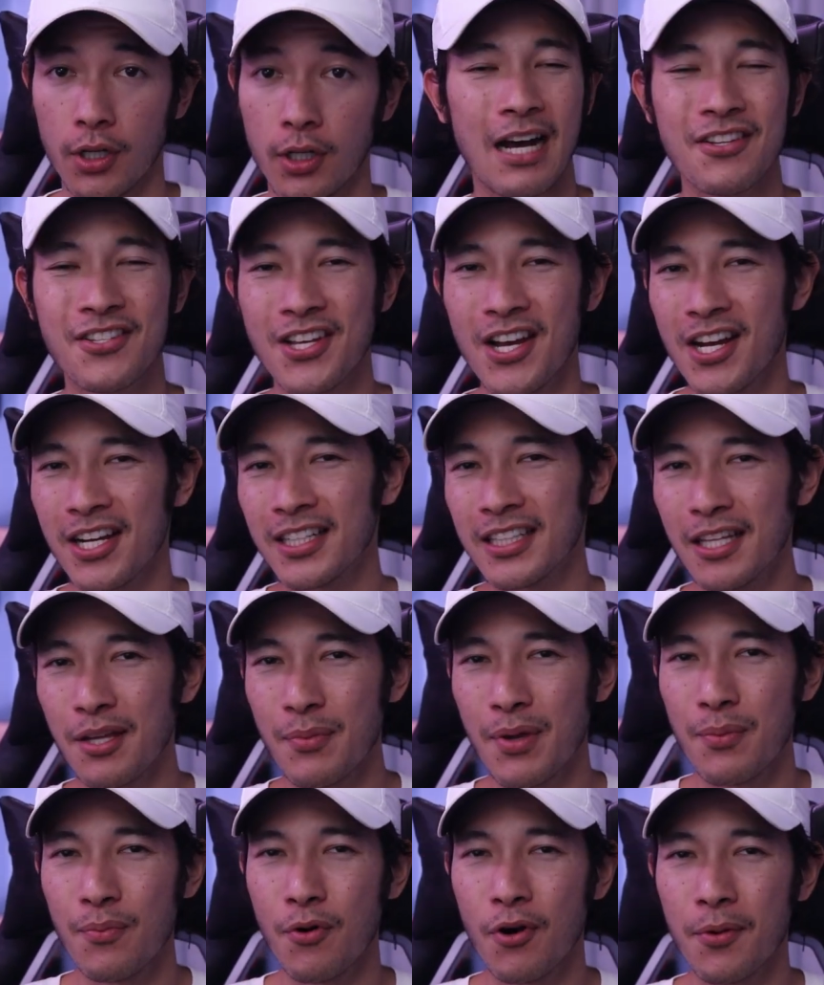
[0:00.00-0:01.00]
I'll talk a little
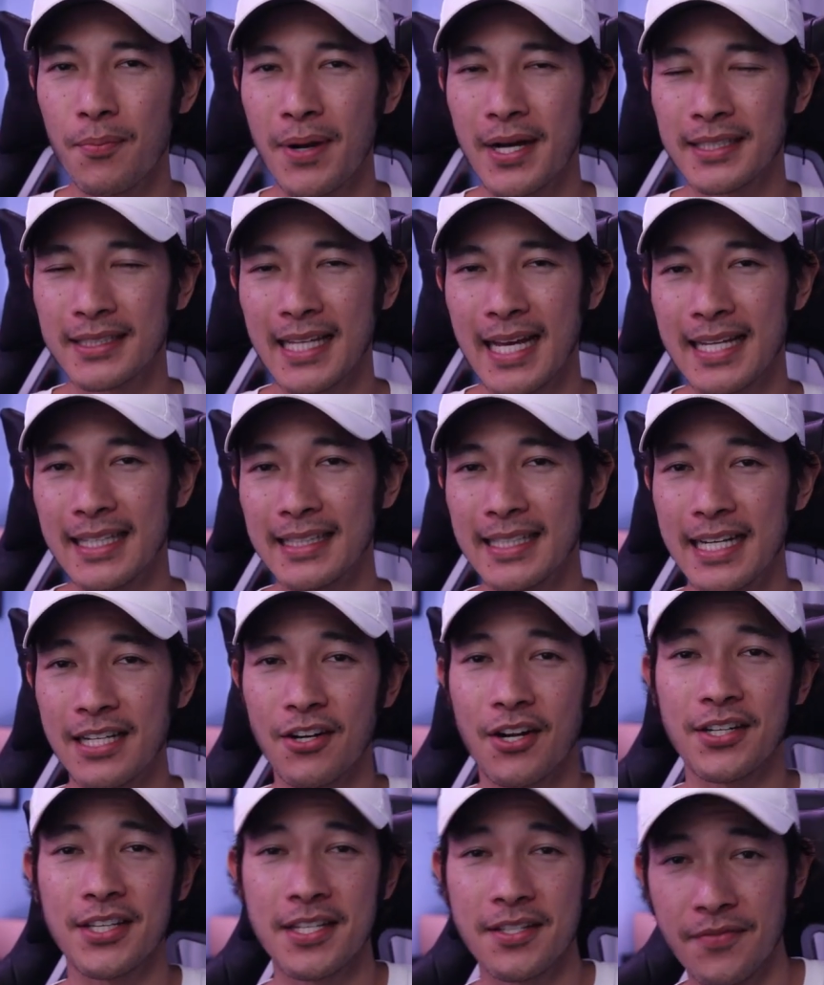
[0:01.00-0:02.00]
bit more about that
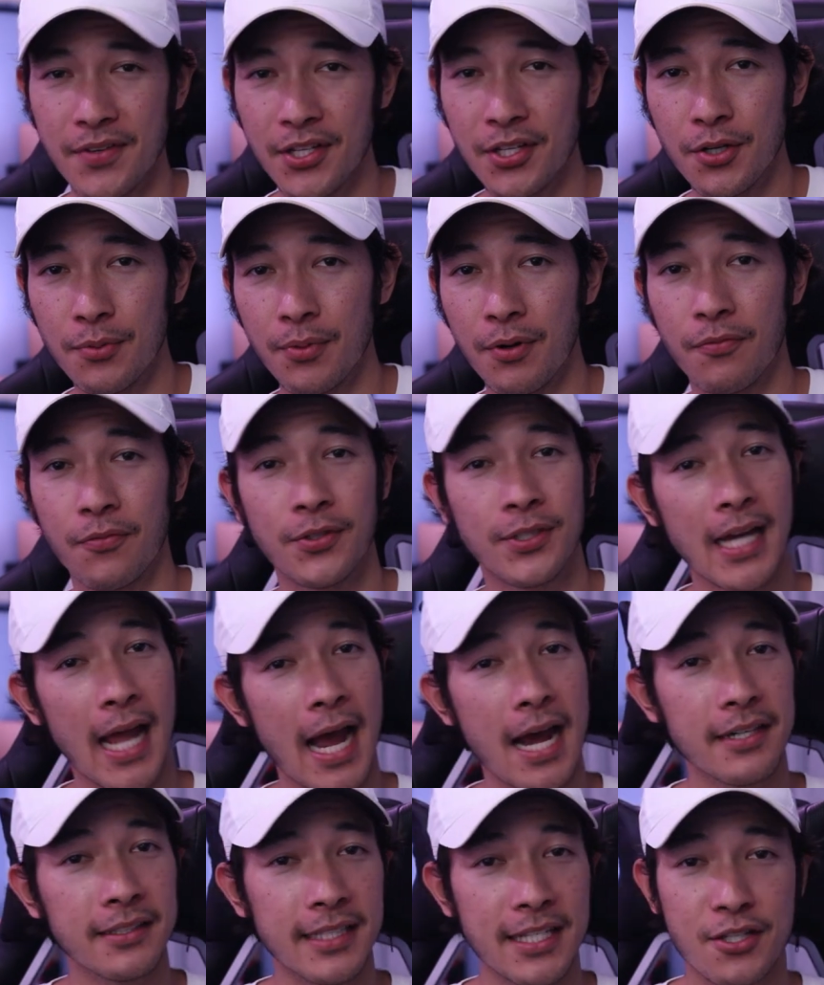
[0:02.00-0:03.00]
later on this video, but for
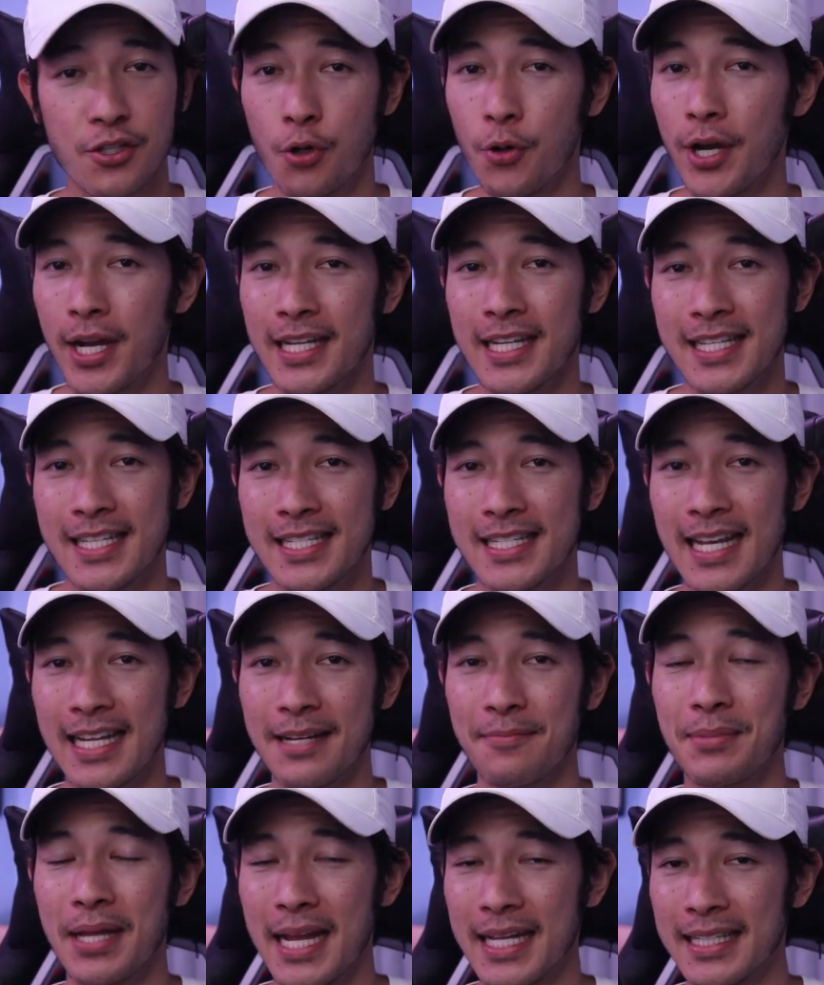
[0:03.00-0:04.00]
now, let's go ahead and set
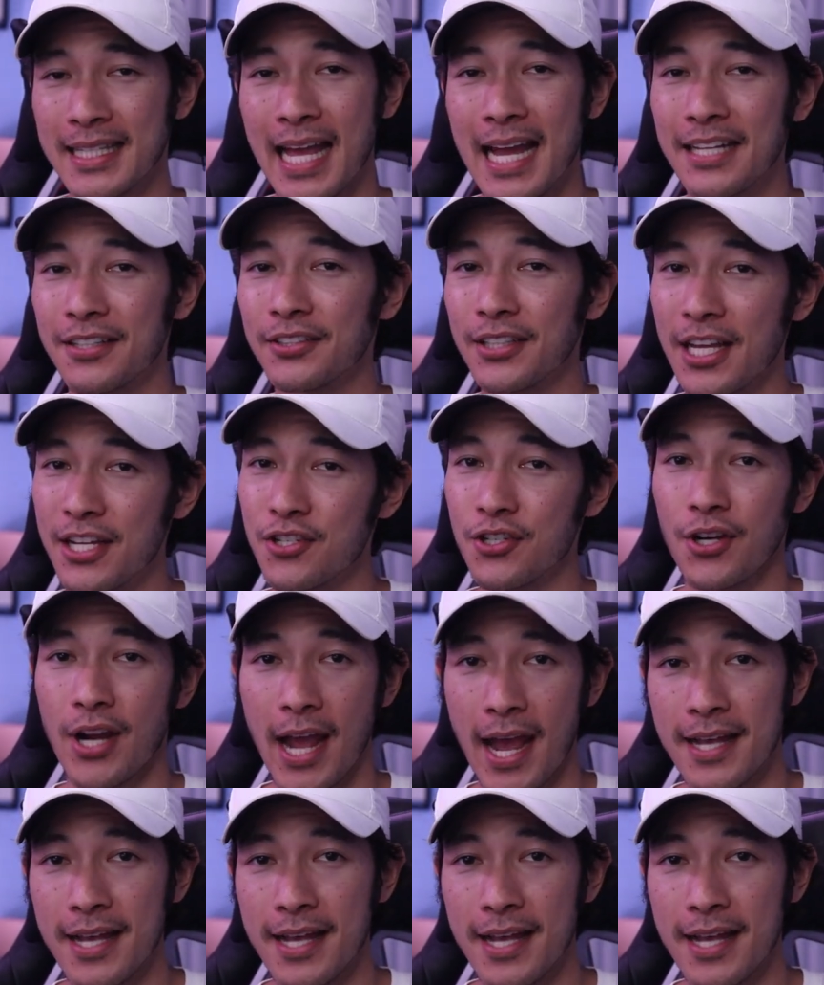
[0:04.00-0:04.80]
up that Nano Ledger